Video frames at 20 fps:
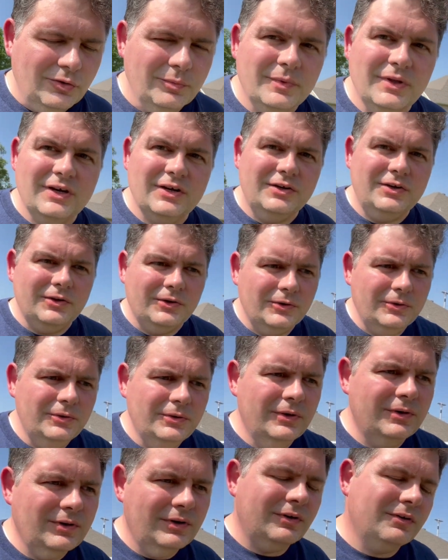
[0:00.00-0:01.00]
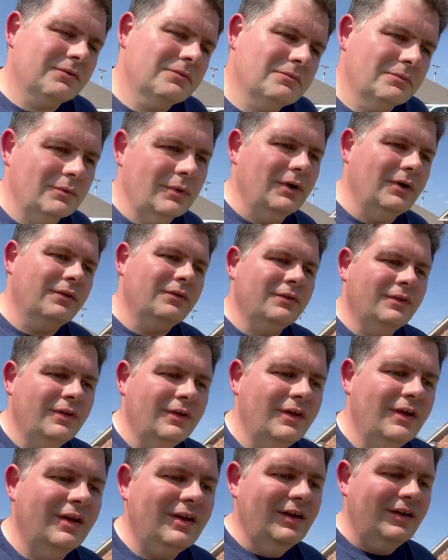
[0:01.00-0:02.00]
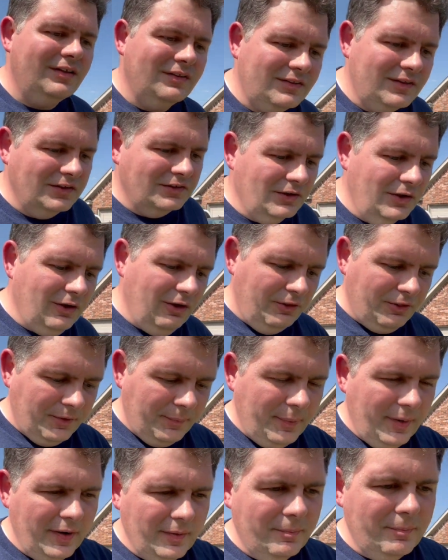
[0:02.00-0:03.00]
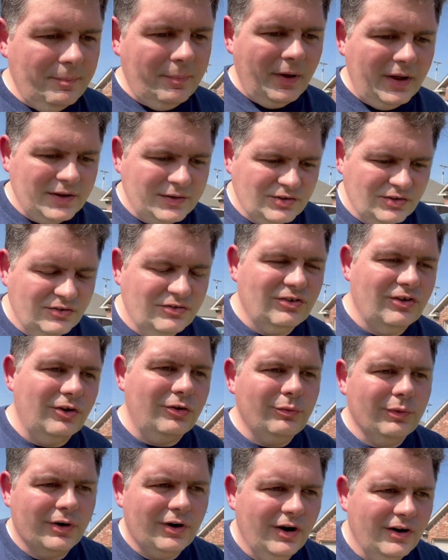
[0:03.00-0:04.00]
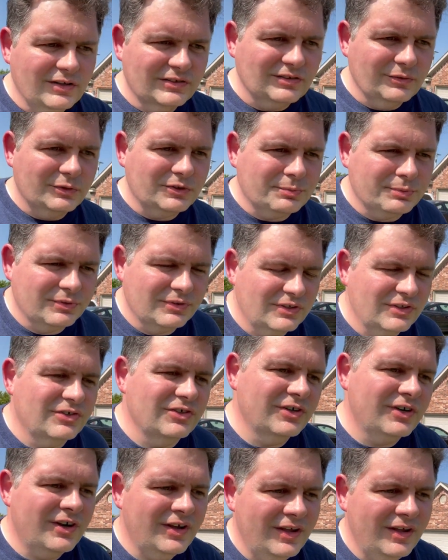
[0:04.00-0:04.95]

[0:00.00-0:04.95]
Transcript: me to do, well, they tell all their patients to do, regardless of which procedure,